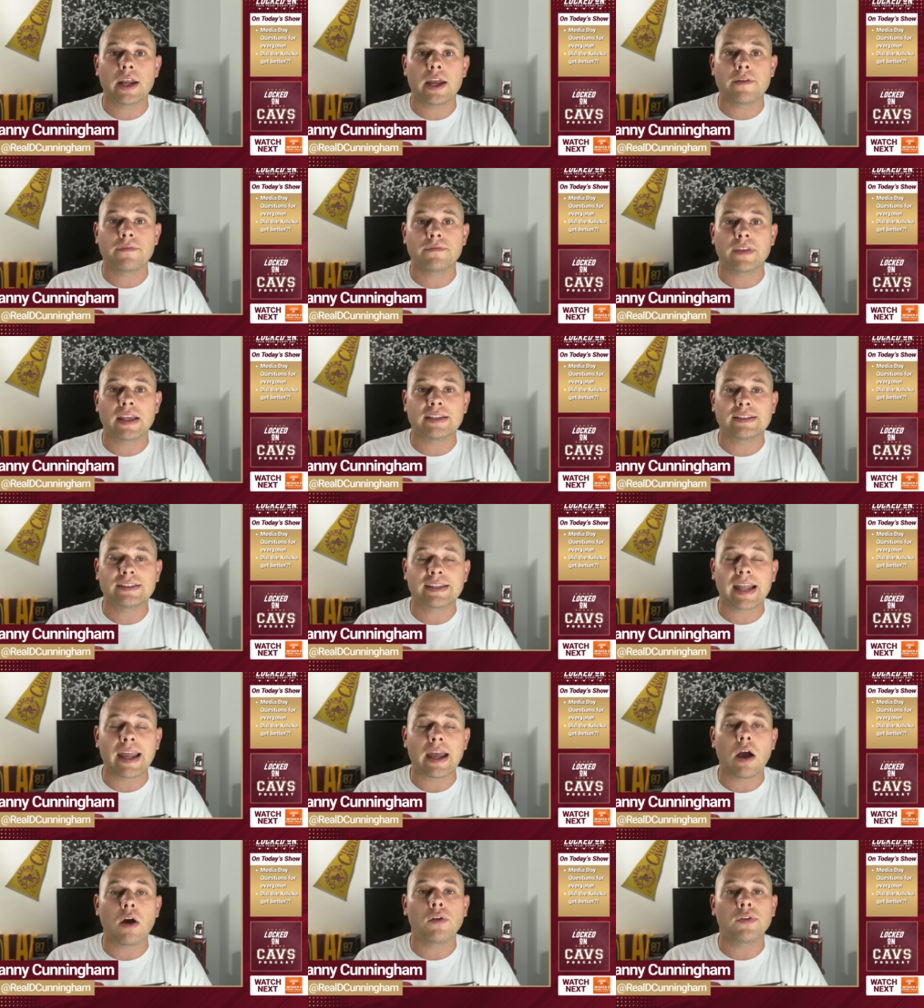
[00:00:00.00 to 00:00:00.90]
if they
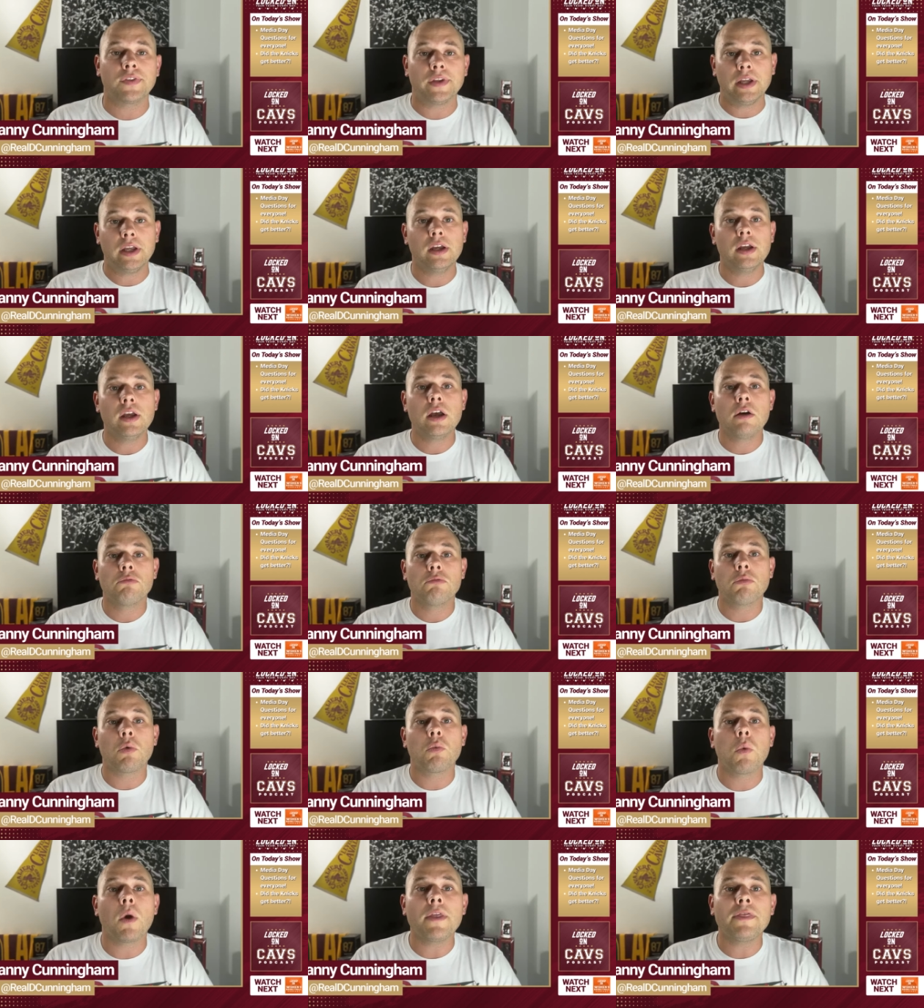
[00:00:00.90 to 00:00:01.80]
stay healthy
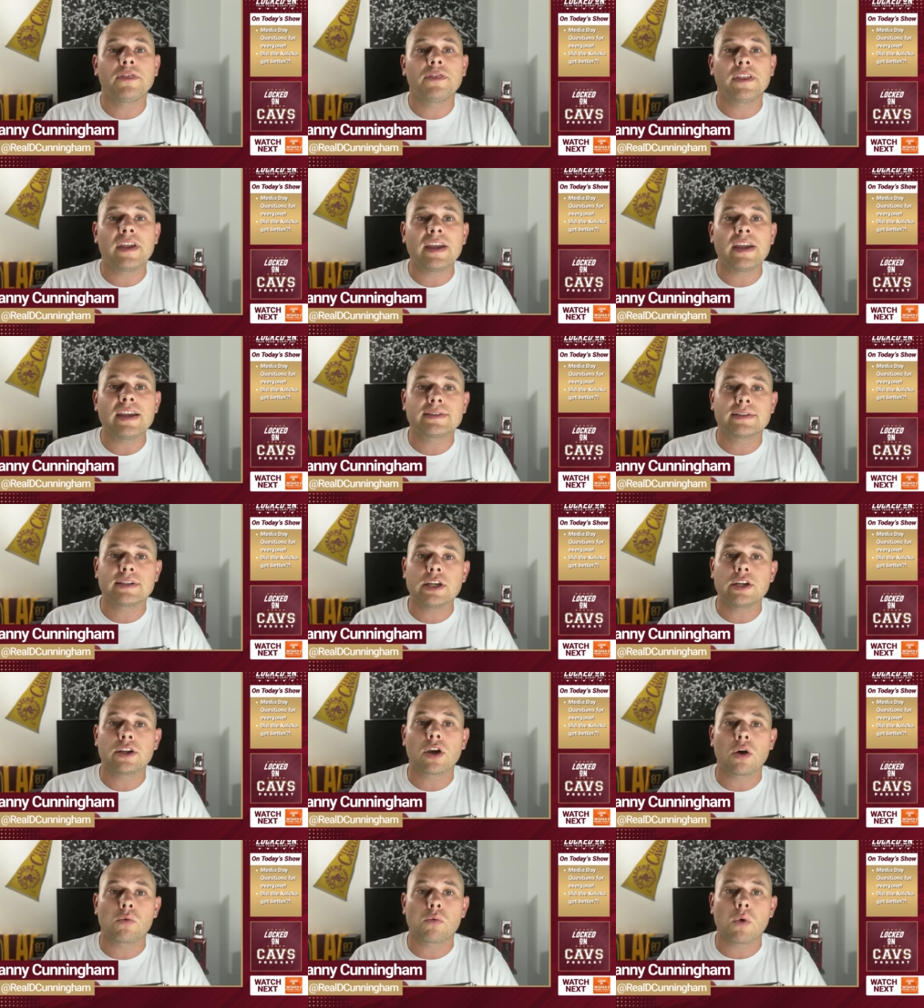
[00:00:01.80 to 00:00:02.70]
well, what things need
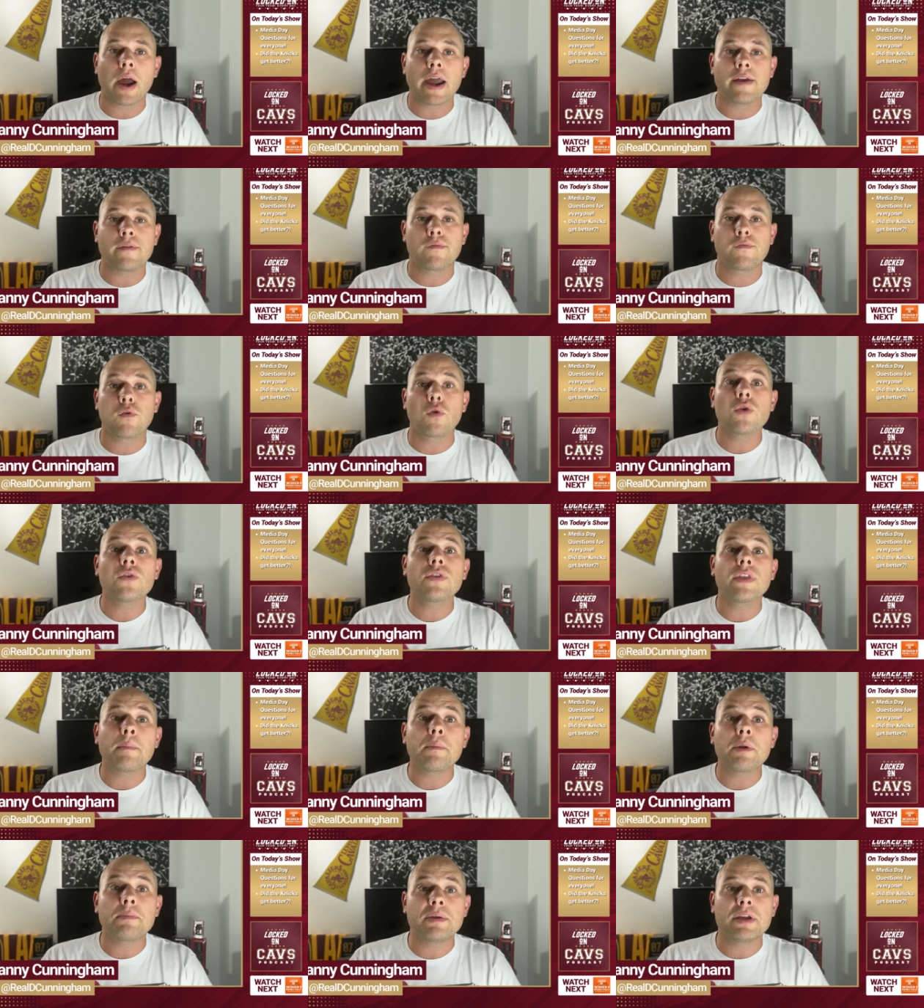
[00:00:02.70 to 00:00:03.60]
to go right for
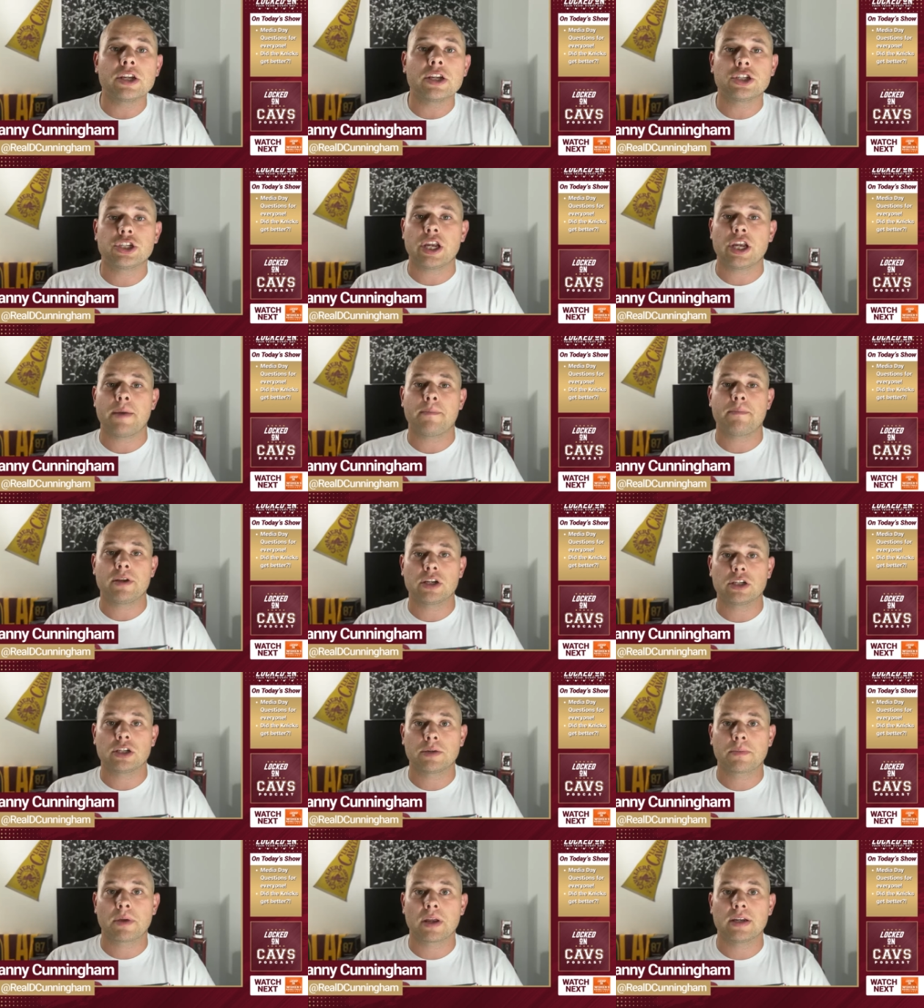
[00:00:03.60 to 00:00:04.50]
them to be a
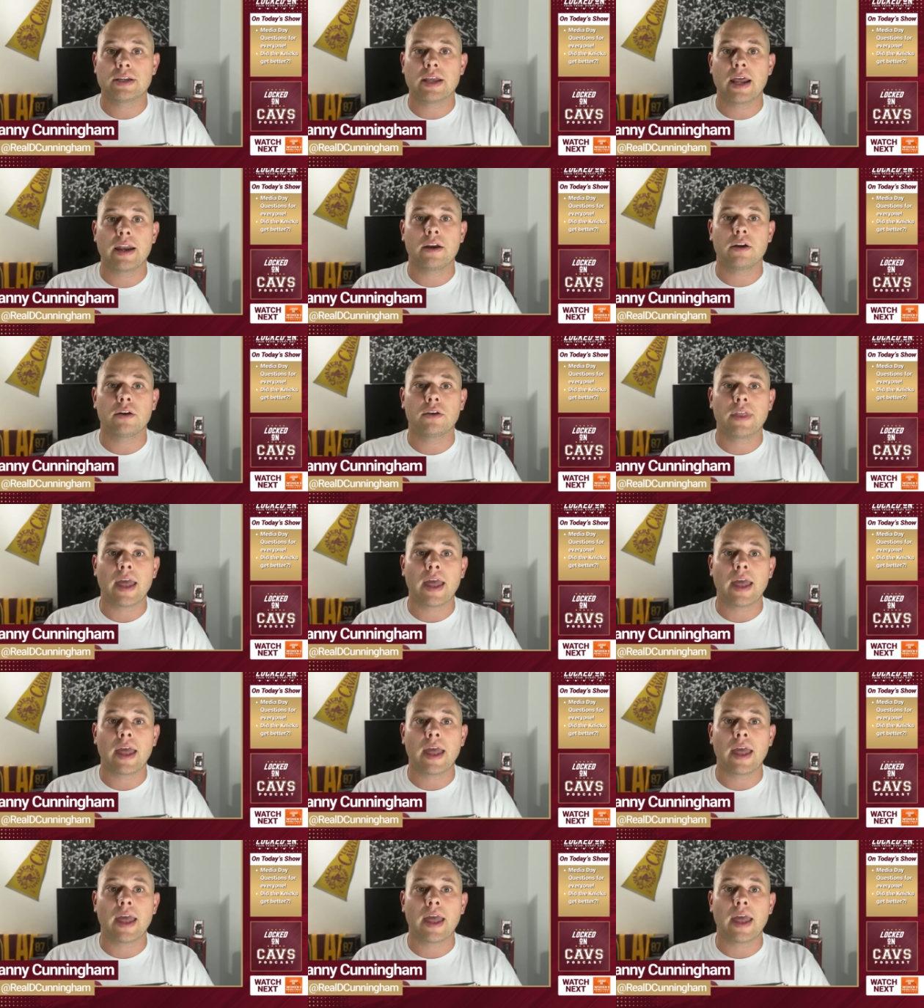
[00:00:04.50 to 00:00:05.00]
championship contender?